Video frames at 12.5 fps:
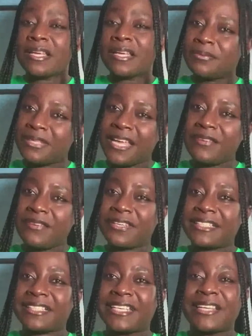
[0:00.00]

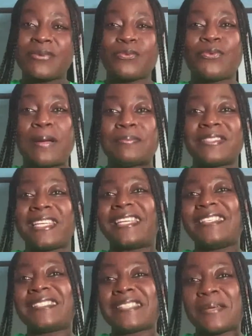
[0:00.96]
Beloved, I'm
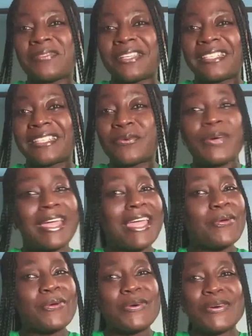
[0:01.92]
taking something.
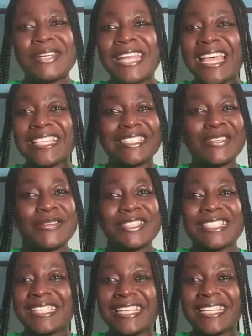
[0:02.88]
Where God has not
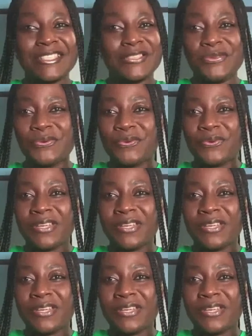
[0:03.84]
sent you,